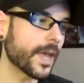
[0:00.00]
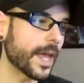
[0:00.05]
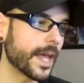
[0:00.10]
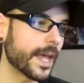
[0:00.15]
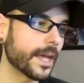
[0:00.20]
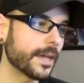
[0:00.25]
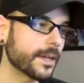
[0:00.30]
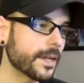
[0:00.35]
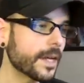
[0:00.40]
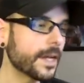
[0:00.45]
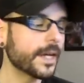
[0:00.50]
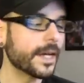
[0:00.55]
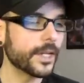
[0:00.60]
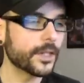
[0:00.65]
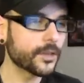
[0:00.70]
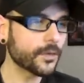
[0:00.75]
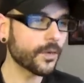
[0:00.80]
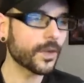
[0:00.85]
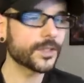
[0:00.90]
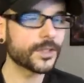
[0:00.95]
and
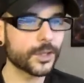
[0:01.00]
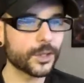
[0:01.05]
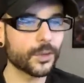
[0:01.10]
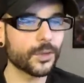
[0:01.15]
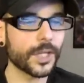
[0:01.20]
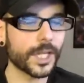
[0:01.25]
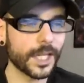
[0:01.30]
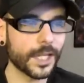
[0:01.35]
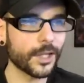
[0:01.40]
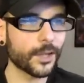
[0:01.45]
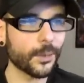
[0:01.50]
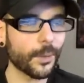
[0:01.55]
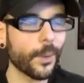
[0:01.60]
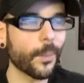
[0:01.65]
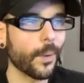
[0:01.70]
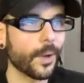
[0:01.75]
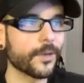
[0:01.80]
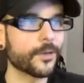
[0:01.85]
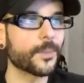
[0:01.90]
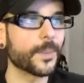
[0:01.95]
it's fun to do the
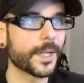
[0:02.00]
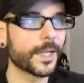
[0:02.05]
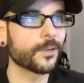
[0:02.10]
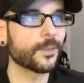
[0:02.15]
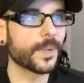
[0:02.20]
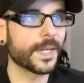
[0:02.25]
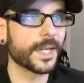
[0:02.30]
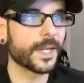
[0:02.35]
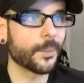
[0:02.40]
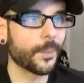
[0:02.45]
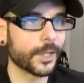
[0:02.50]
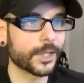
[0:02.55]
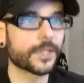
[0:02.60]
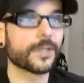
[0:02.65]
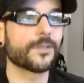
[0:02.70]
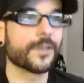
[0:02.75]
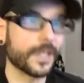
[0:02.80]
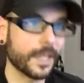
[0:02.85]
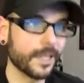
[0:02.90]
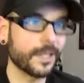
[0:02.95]
E3 ones because we get a bunch
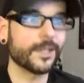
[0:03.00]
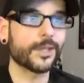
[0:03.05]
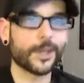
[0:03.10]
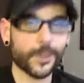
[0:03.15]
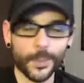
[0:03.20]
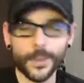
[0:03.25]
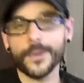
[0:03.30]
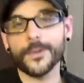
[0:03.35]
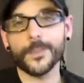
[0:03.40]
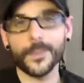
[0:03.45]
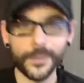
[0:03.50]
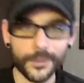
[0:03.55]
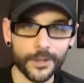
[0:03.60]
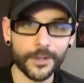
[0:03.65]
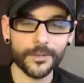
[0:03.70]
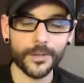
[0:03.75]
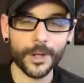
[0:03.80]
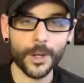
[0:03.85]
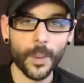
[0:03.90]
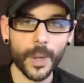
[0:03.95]
of E3
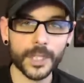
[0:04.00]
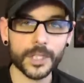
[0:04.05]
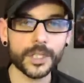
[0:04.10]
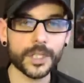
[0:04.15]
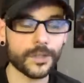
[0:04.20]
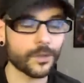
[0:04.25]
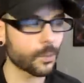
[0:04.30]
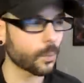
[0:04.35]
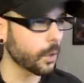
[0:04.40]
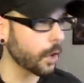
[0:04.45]
specific questions.